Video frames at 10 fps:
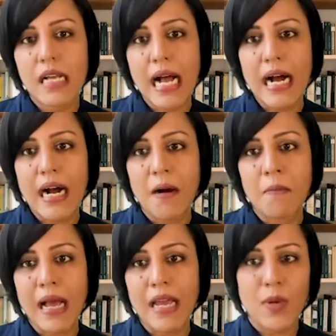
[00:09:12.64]

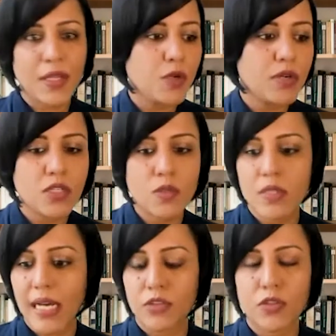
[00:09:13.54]
And whether you can do
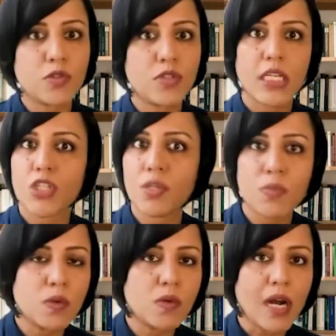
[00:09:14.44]
that through rotation
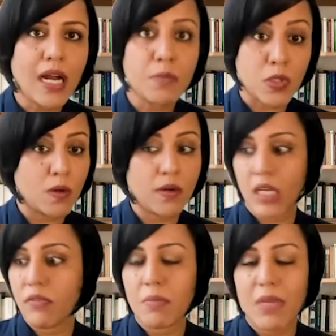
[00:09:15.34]
programs or
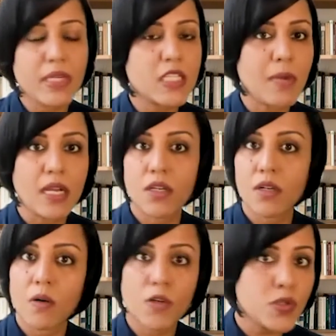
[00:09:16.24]
even maybe spend a
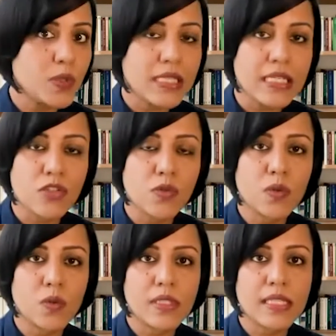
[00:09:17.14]
year or two in these
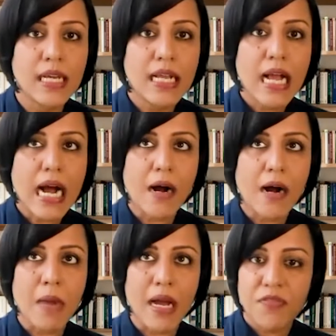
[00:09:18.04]
roles,
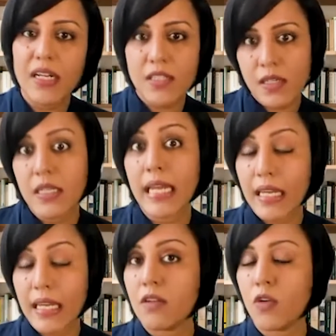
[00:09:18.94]
I feel is,
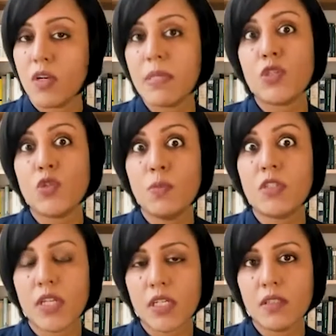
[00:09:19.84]
again, going to be super
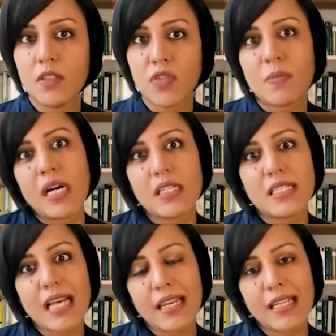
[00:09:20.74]
critical from
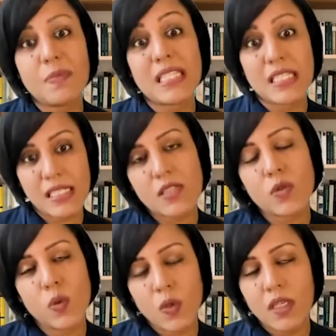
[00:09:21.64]
understanding the business as
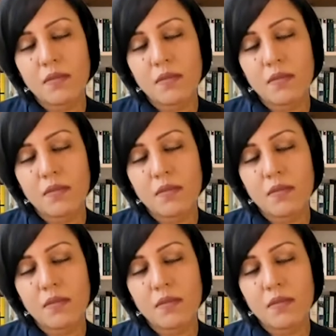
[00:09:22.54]
a whole.